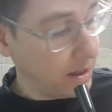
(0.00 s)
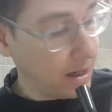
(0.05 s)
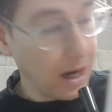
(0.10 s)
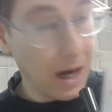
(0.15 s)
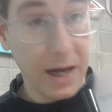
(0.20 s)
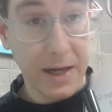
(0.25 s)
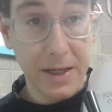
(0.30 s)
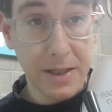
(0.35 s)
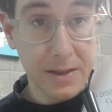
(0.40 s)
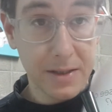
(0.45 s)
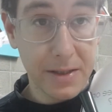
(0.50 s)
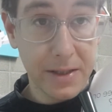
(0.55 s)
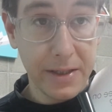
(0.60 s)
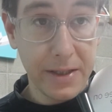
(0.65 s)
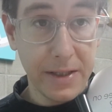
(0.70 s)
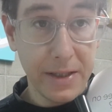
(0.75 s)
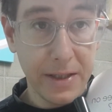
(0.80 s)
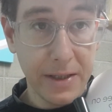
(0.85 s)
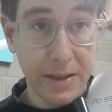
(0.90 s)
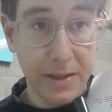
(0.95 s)
I can
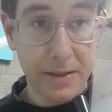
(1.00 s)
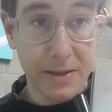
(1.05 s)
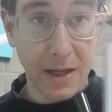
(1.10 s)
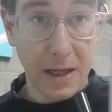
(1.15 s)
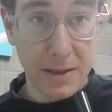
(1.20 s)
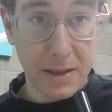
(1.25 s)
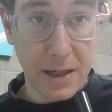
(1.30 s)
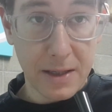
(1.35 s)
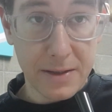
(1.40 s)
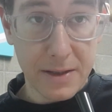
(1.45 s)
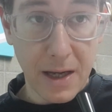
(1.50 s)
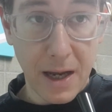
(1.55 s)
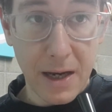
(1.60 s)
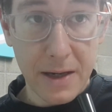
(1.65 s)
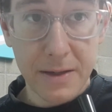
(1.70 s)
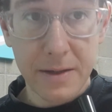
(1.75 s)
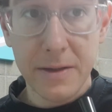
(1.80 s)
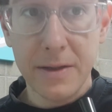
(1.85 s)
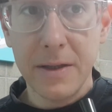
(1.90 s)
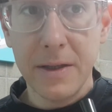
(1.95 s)
see
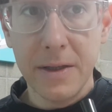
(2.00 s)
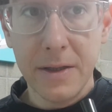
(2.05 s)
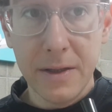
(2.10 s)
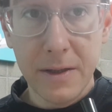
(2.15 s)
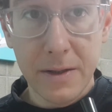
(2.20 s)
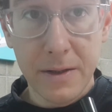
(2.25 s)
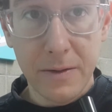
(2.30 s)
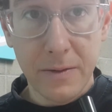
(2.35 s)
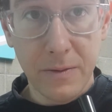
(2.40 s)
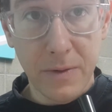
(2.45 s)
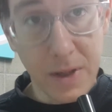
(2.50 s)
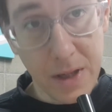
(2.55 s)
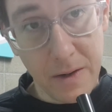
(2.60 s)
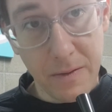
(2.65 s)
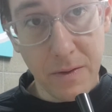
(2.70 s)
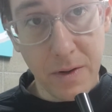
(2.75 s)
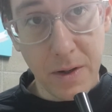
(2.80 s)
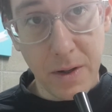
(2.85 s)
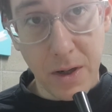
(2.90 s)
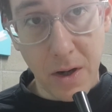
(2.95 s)

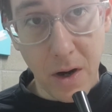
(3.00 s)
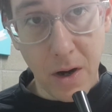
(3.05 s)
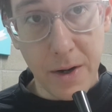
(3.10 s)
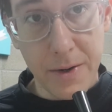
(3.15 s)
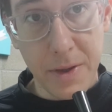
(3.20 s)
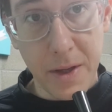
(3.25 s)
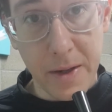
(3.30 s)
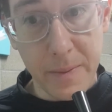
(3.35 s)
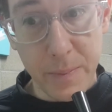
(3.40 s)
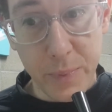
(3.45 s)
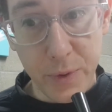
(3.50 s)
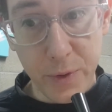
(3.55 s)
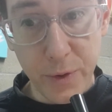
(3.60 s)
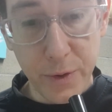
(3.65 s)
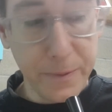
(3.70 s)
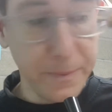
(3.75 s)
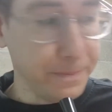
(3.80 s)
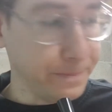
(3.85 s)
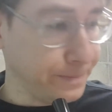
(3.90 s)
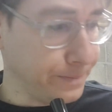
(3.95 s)
whatever card they
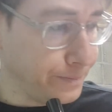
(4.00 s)
pull.